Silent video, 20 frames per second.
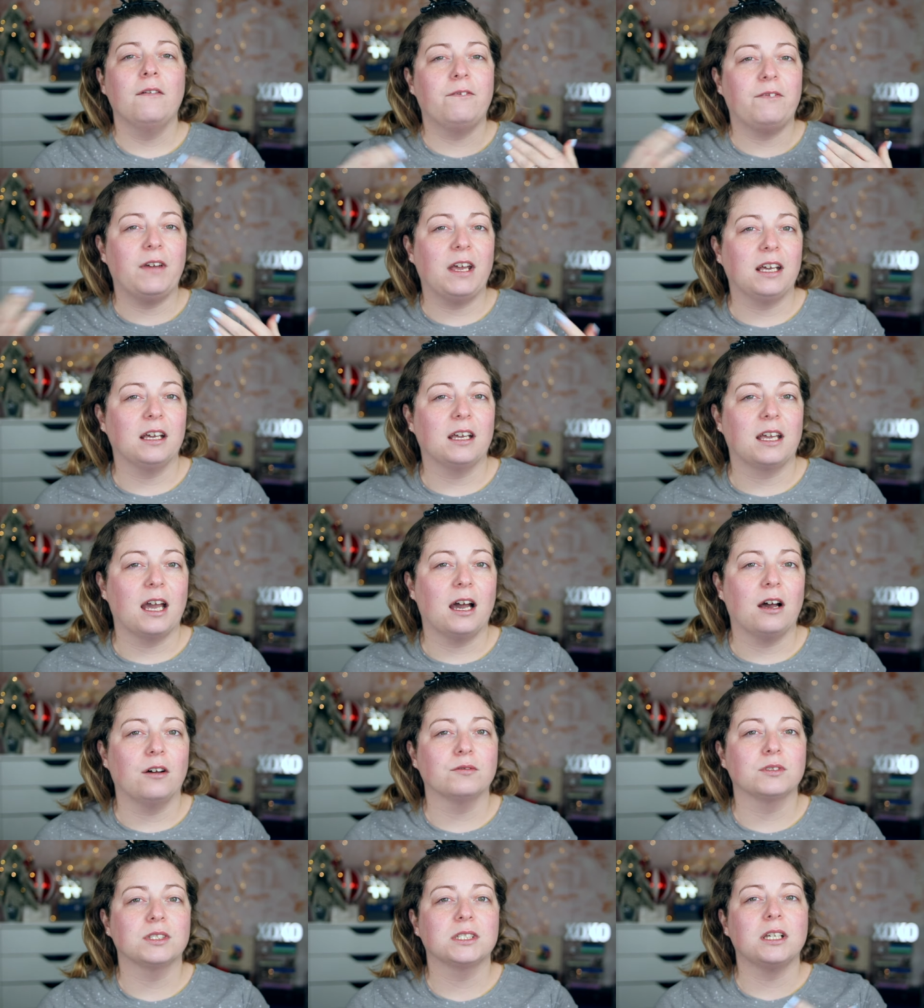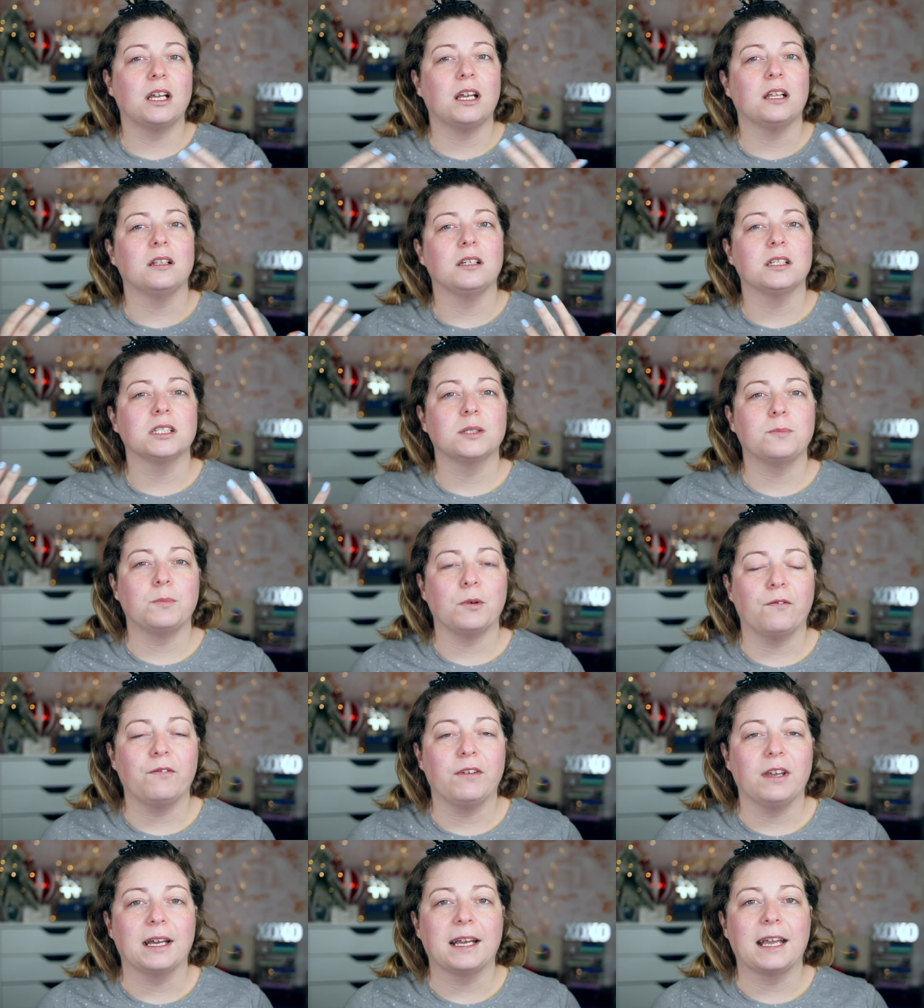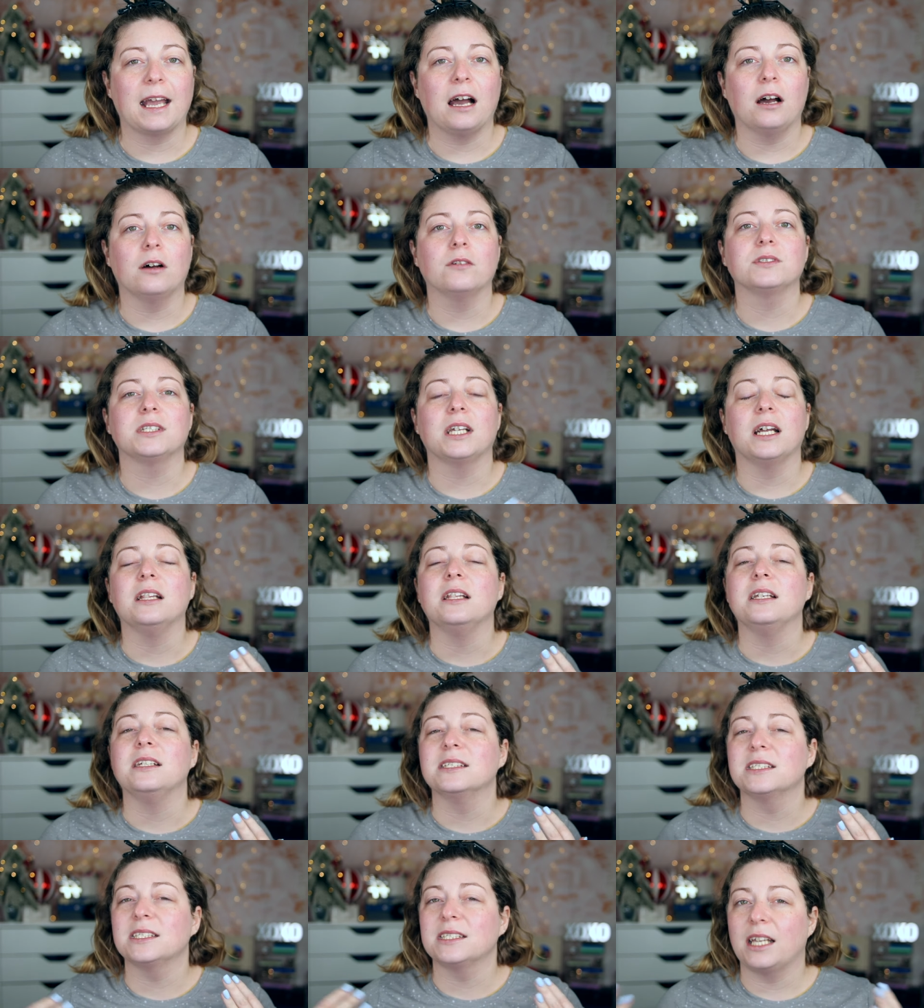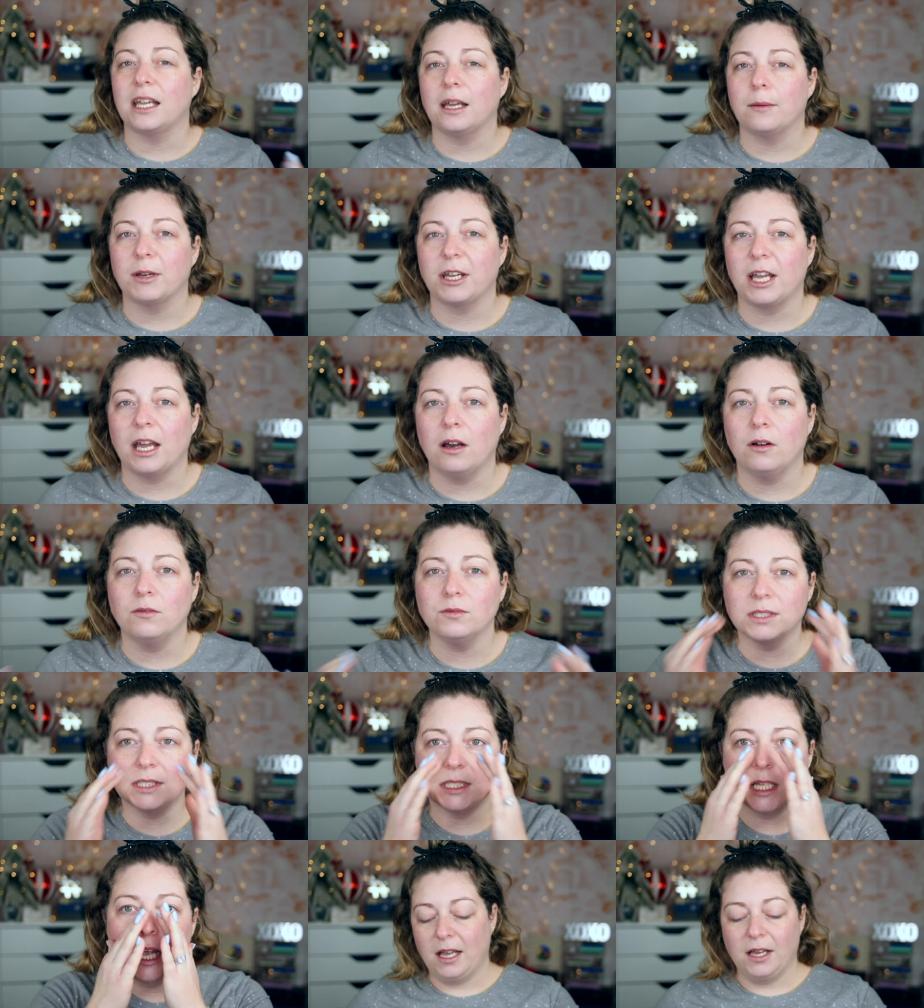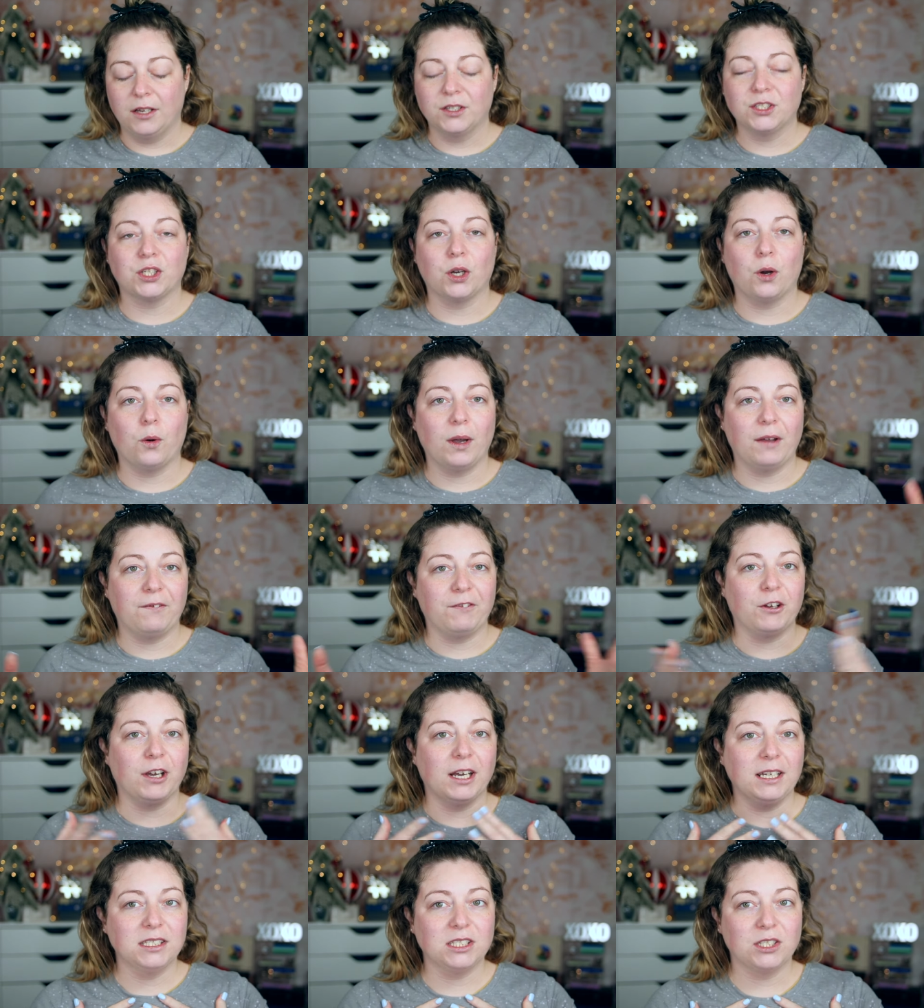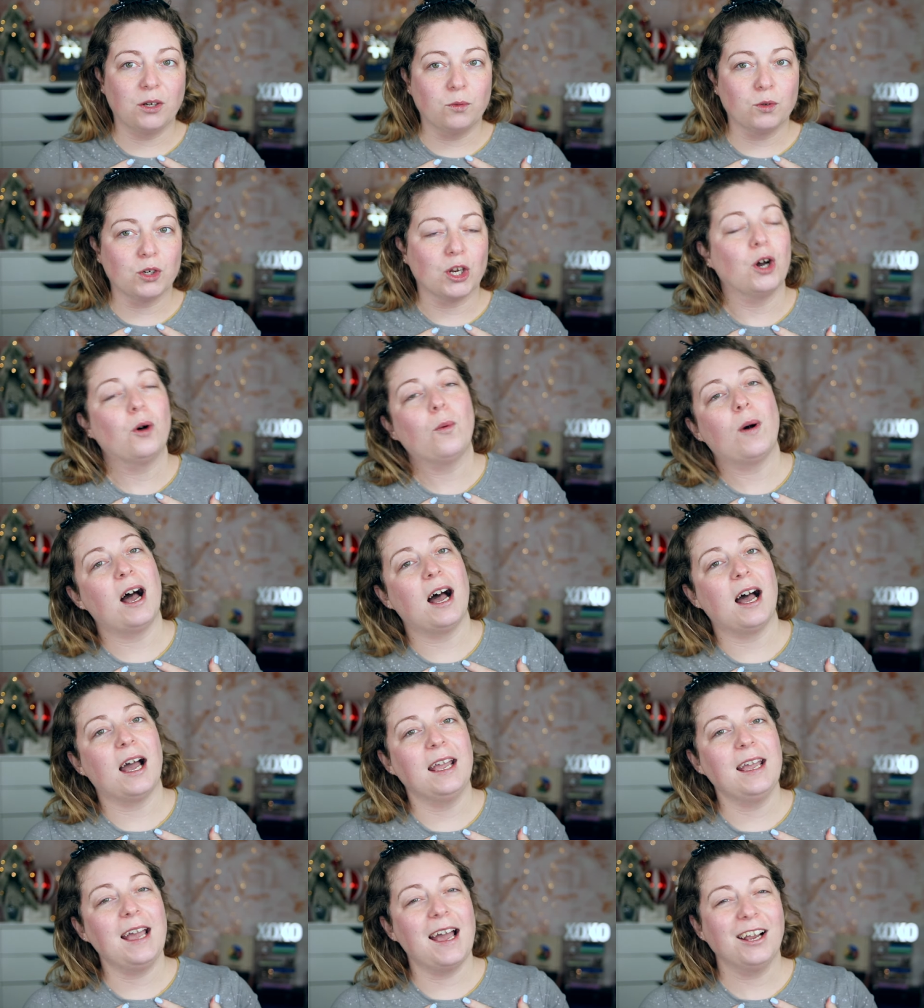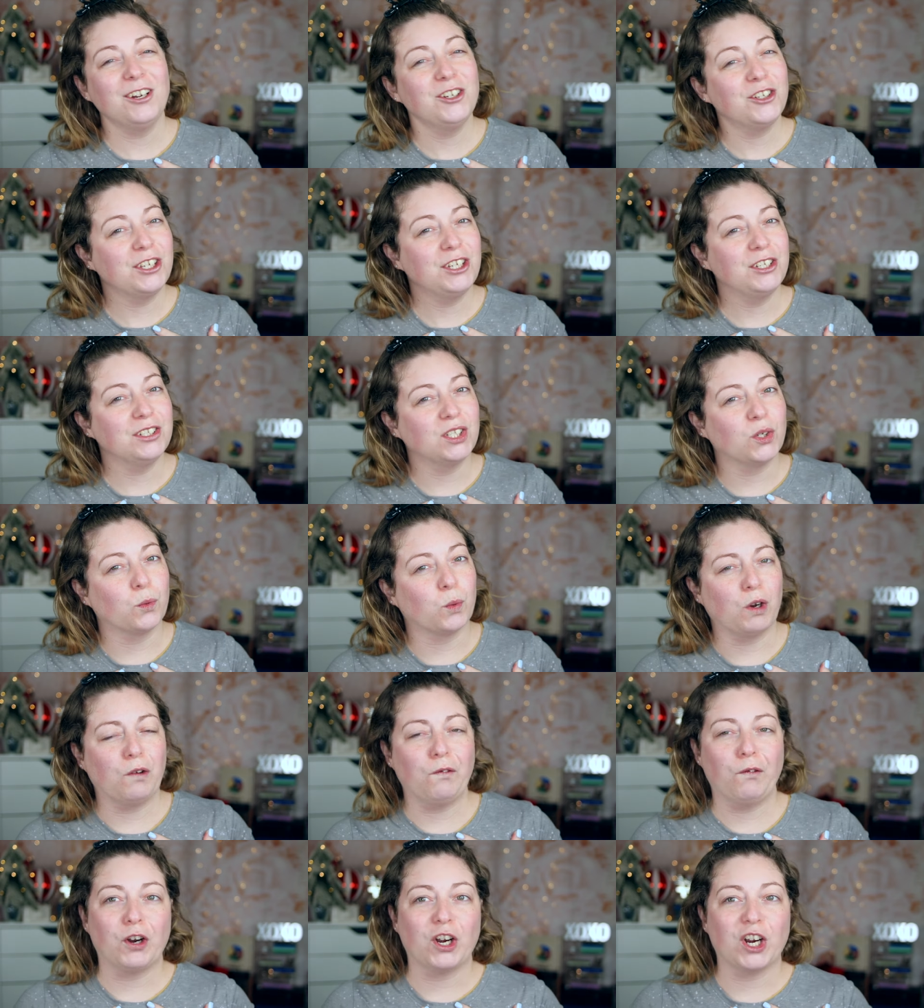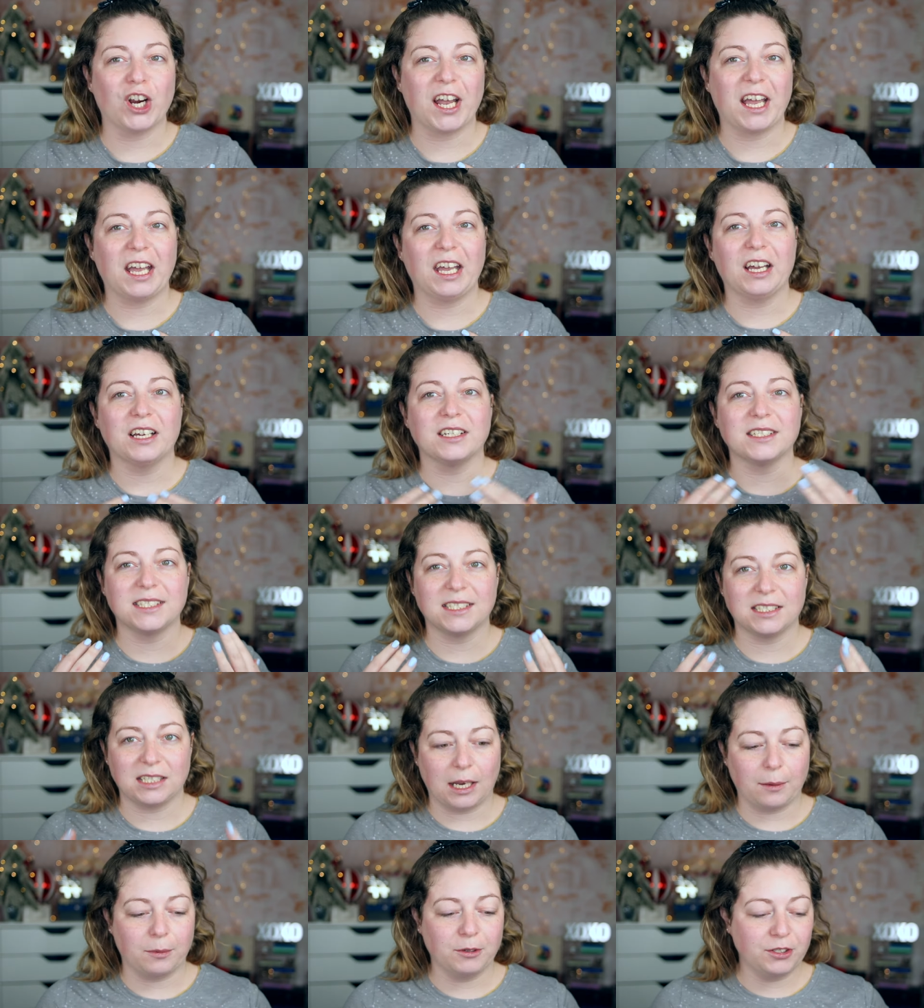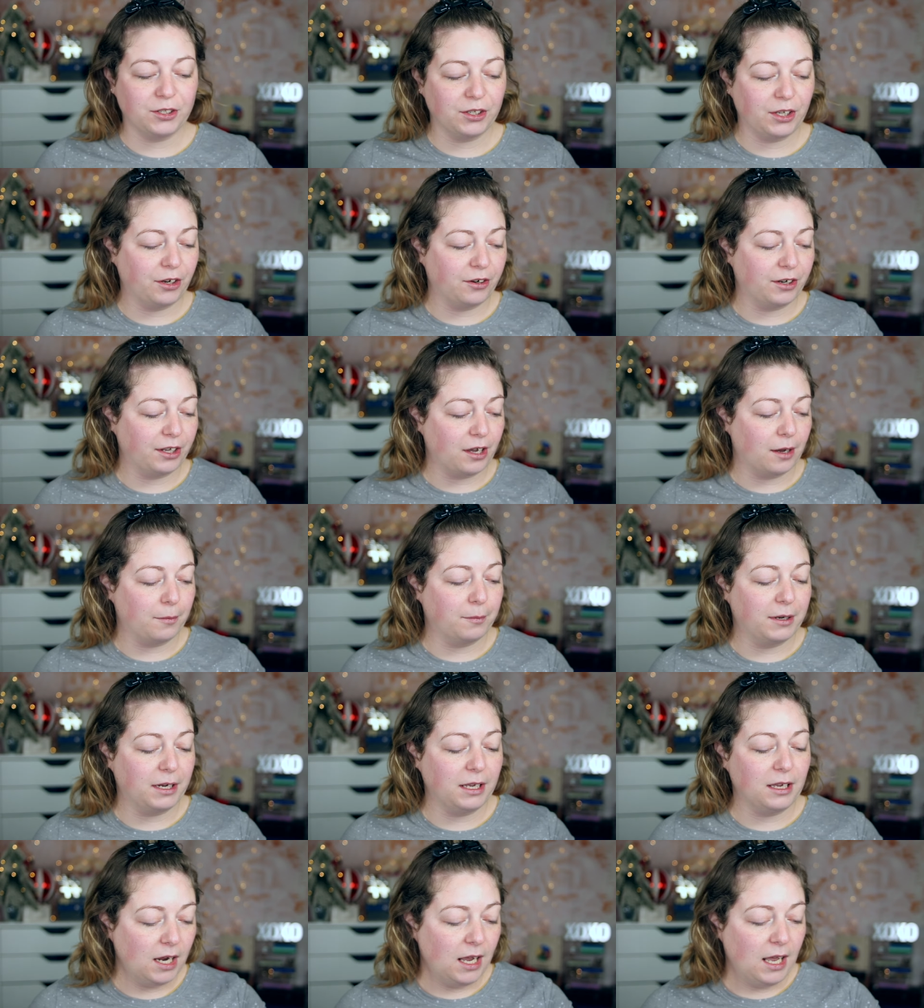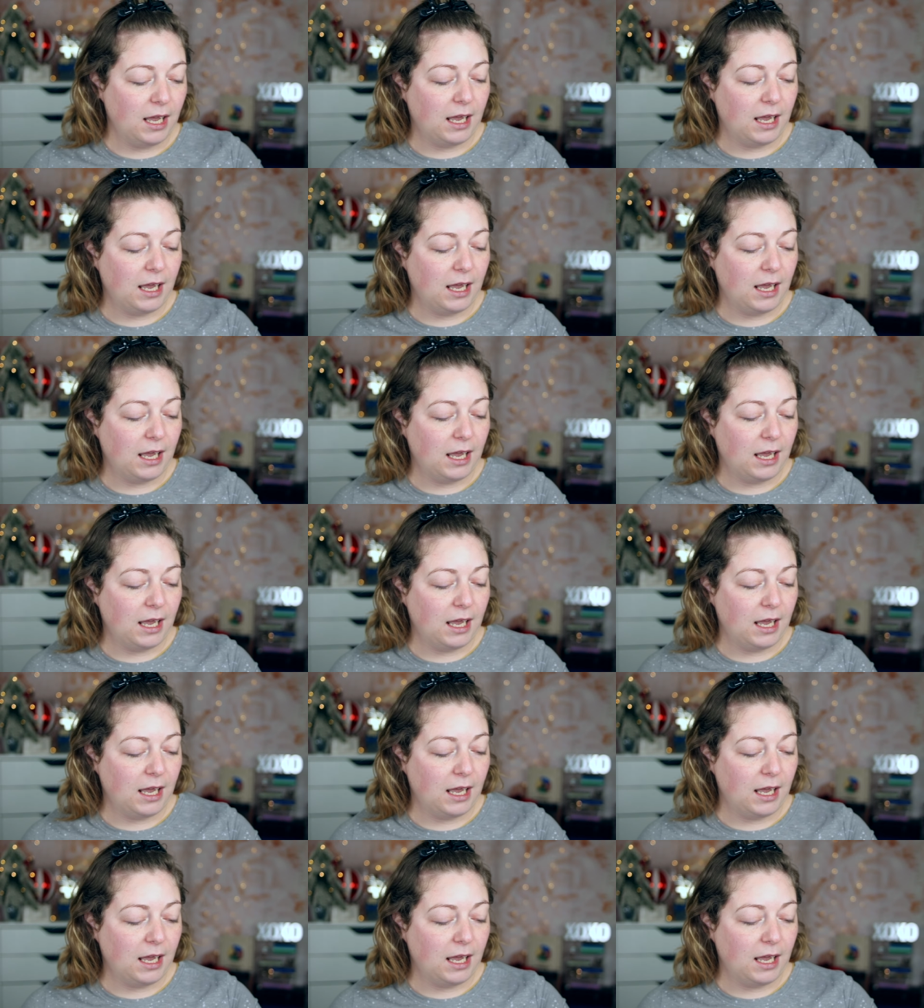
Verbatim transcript: fake accounts and these spoofing accounts and these scam accounts. So if you guys don't know, I actually used to work for a cybersecurity company.